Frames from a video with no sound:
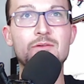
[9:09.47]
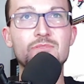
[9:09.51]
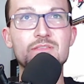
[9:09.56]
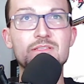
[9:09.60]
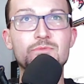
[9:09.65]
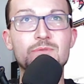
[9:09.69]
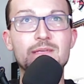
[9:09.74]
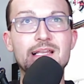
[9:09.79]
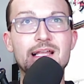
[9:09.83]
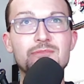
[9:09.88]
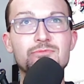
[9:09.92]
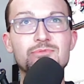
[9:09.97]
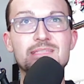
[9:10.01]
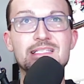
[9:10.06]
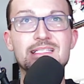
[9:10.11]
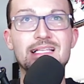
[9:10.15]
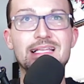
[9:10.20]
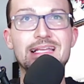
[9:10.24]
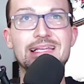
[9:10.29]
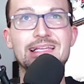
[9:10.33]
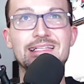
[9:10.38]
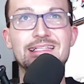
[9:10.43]
was when I was,
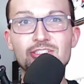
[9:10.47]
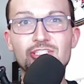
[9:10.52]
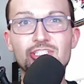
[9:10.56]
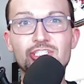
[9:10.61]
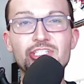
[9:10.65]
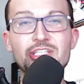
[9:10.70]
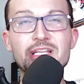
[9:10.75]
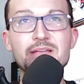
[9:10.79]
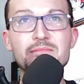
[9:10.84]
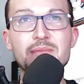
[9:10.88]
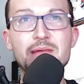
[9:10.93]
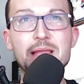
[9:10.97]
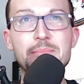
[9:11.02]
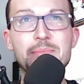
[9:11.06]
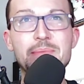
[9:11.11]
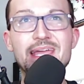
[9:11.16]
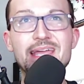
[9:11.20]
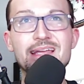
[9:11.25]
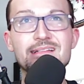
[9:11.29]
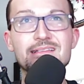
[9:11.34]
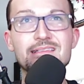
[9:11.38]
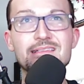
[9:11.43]
like, shitting my
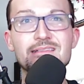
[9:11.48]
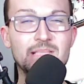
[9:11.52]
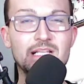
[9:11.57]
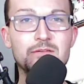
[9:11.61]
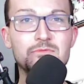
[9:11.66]
pants.